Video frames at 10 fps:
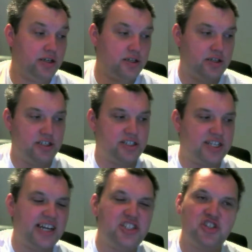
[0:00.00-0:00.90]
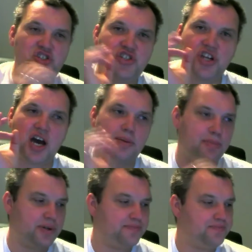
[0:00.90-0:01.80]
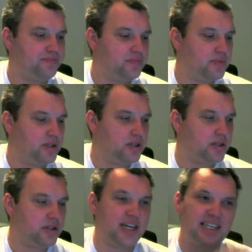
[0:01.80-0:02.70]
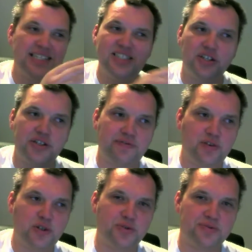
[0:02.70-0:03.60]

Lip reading: it's nice and sharp, at least on the phone.